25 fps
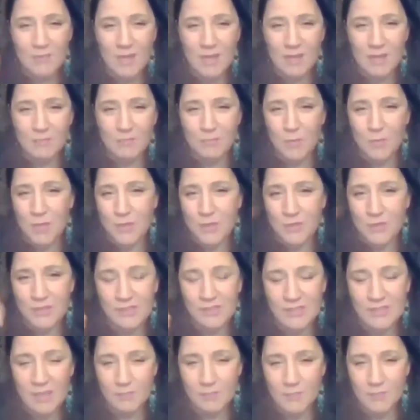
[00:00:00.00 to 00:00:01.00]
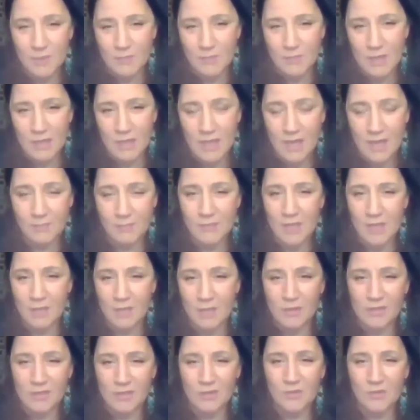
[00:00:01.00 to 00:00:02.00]
my brother stepped on my
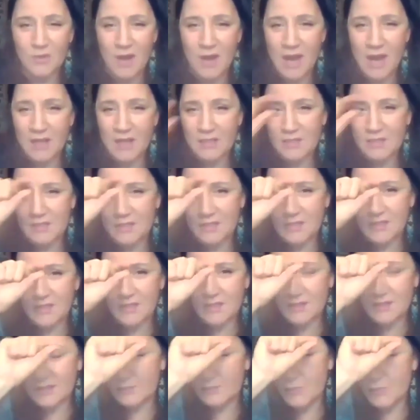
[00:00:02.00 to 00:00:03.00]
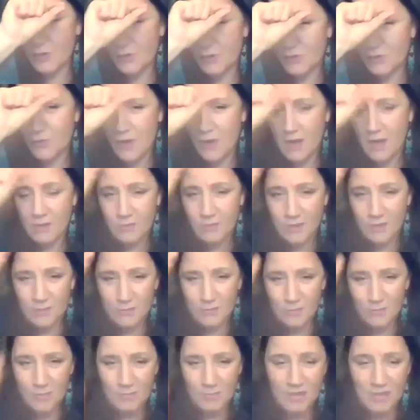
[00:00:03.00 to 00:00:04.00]
laptop and put a crack right
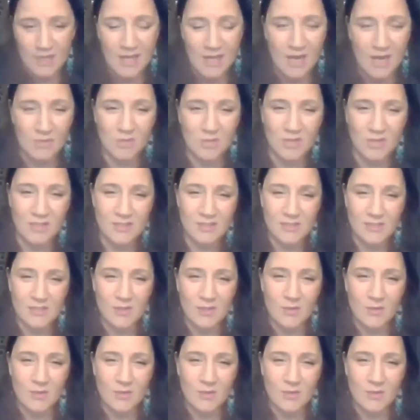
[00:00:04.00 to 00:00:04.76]
through where my camera is.